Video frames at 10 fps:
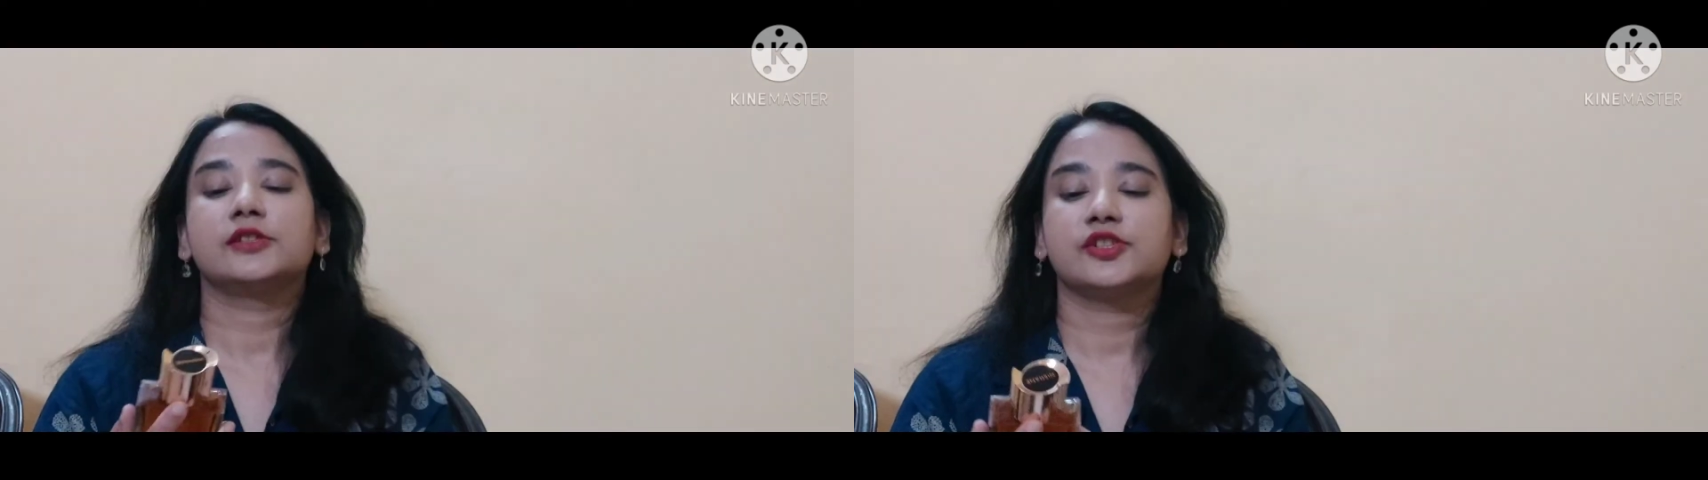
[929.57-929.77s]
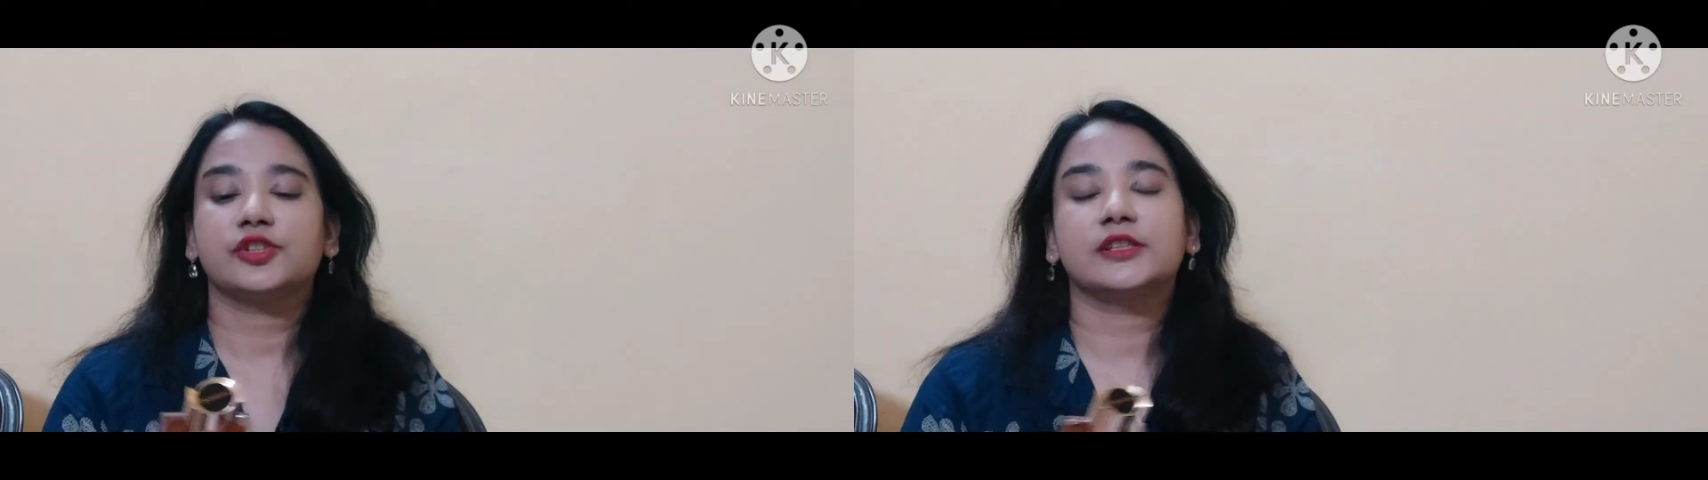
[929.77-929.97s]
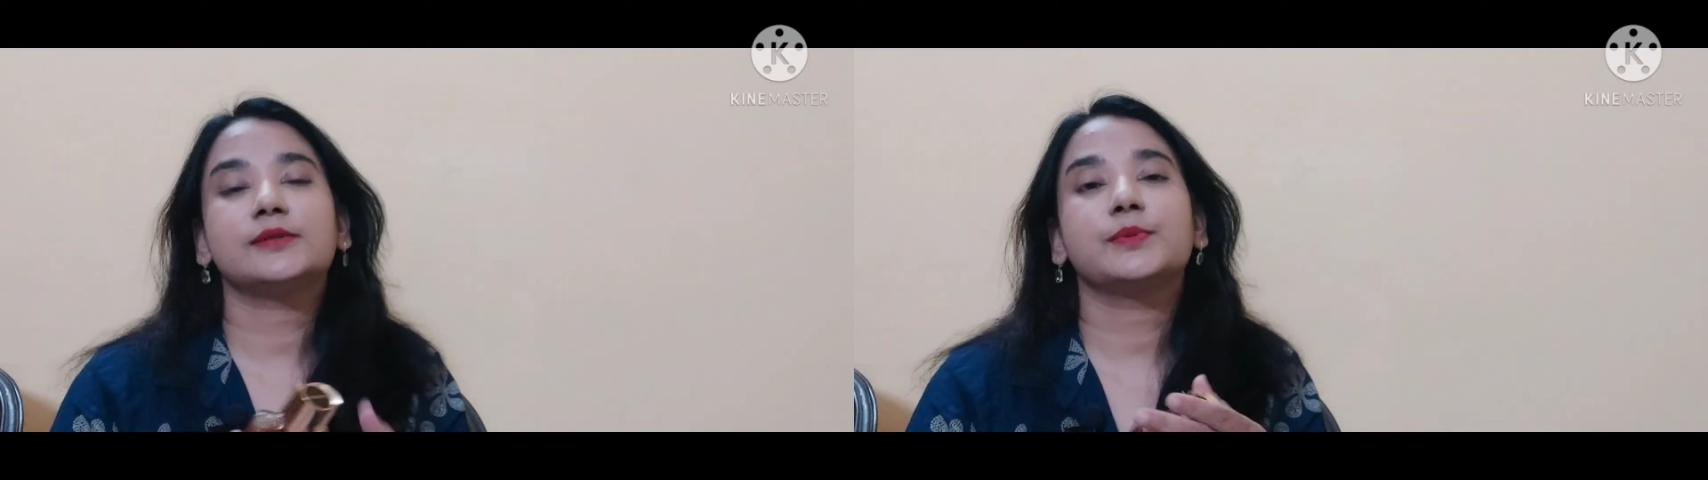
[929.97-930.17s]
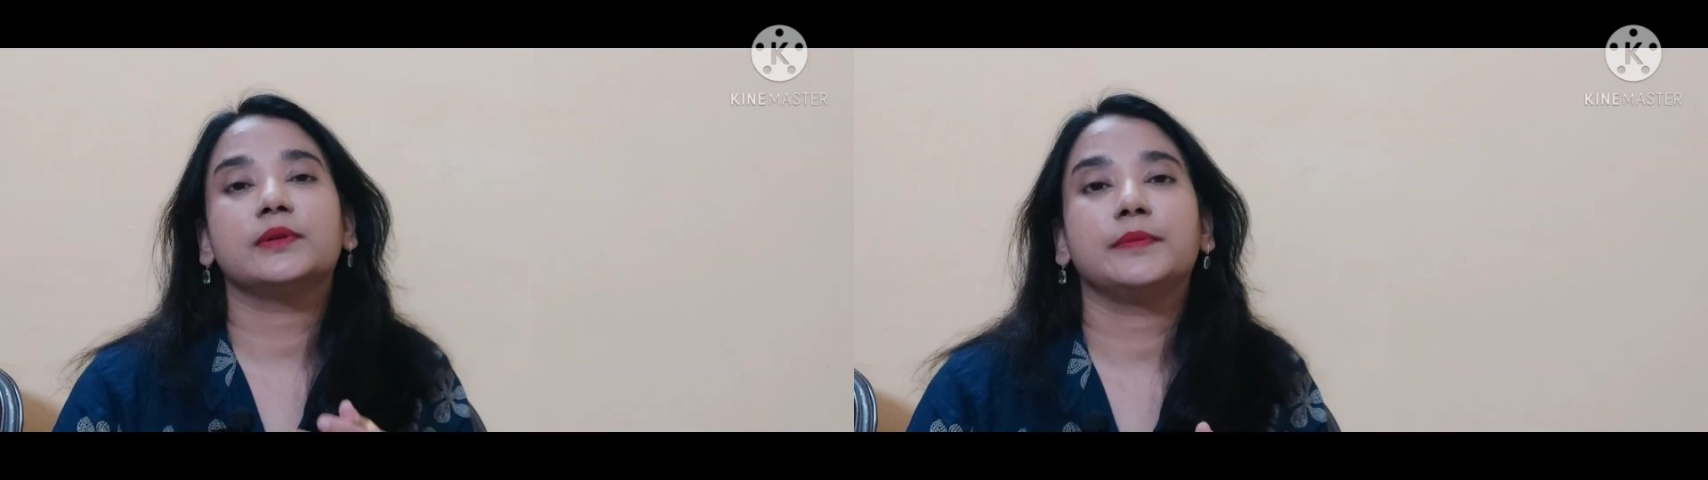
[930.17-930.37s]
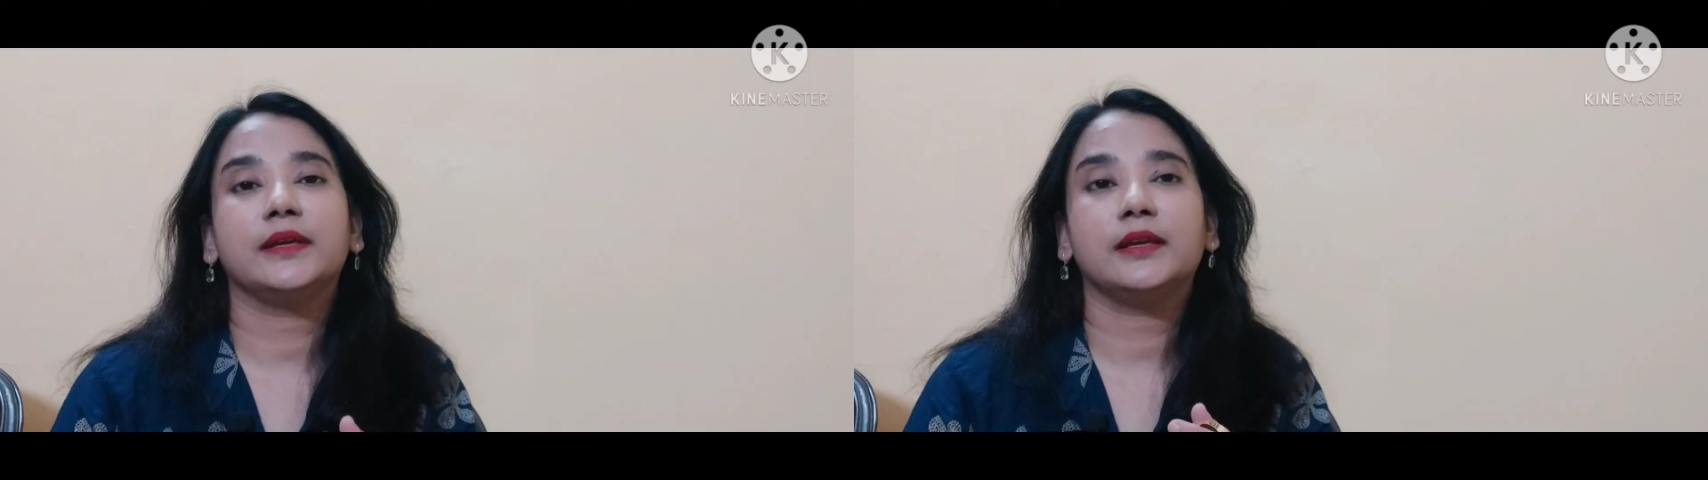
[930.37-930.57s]
So this will
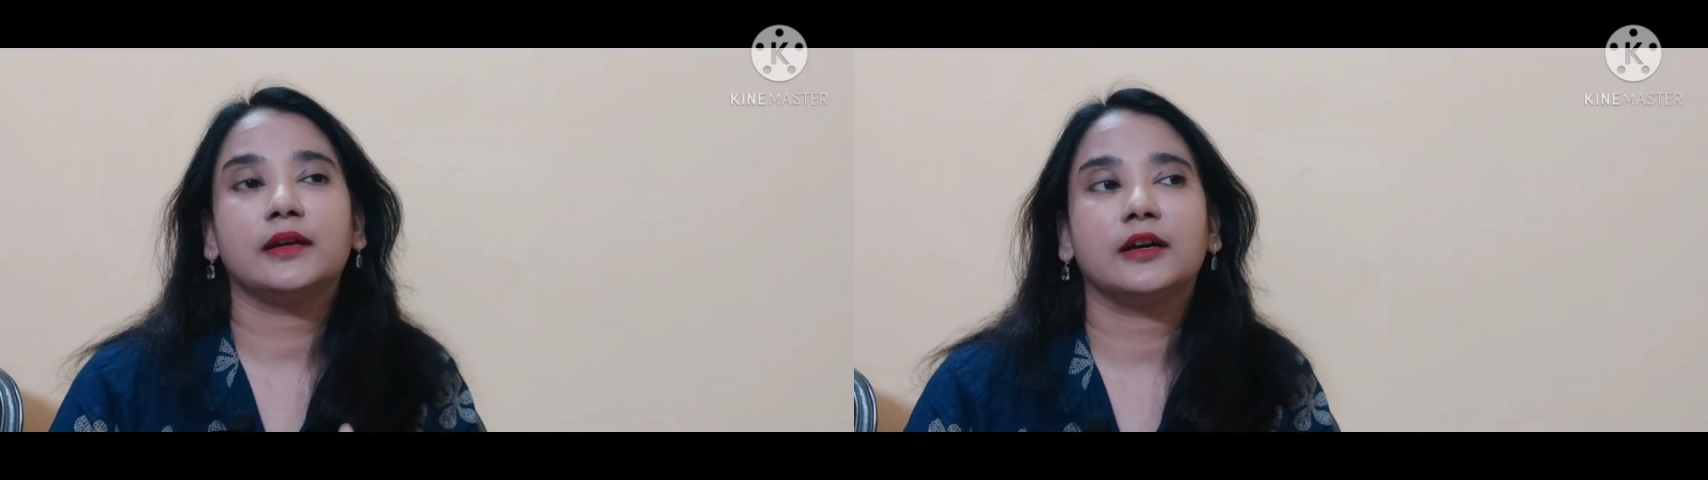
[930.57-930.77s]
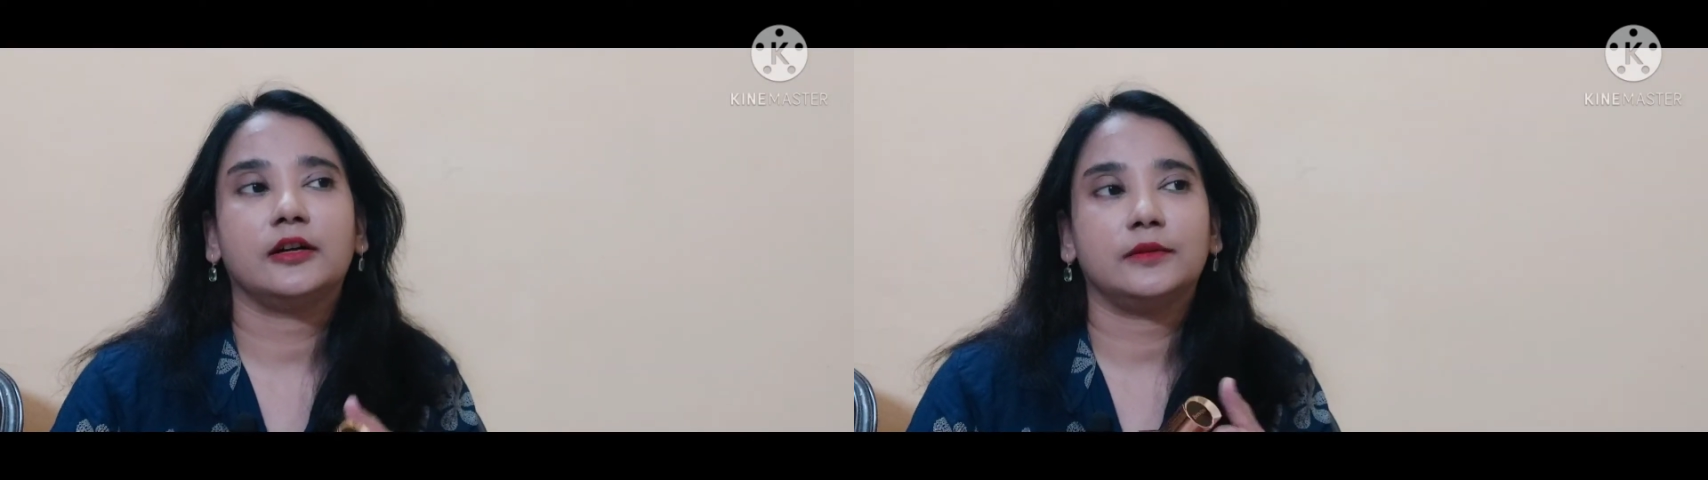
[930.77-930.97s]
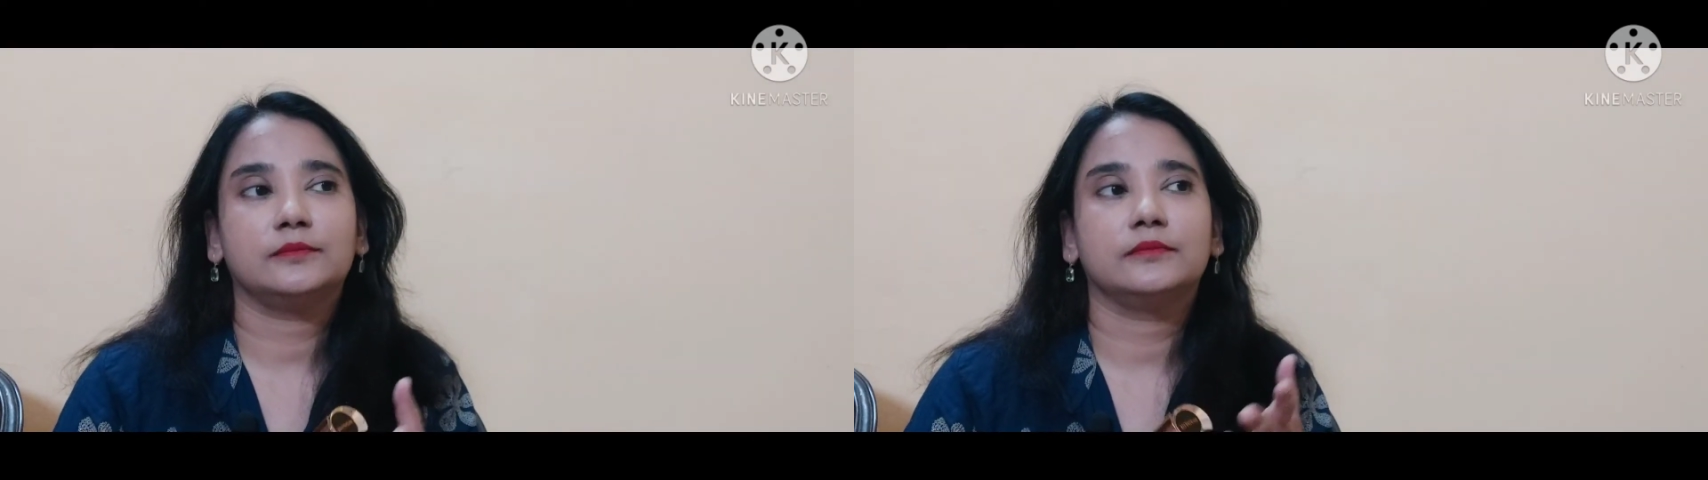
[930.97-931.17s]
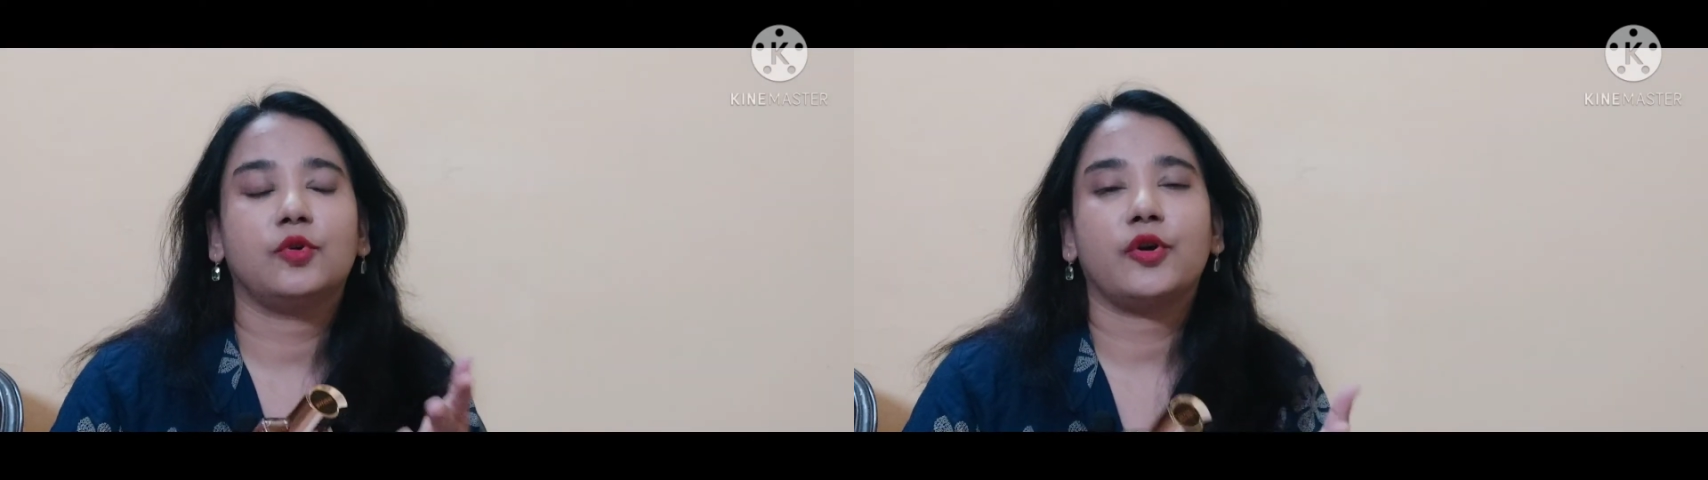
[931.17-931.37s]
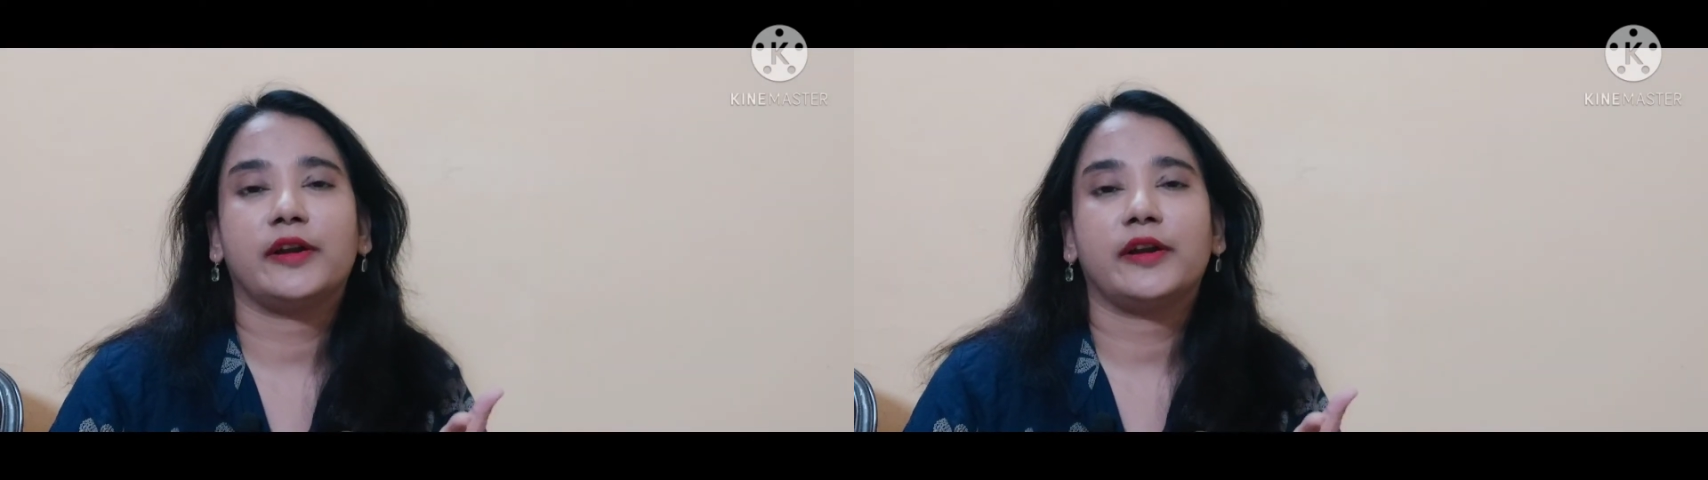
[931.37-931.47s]
be more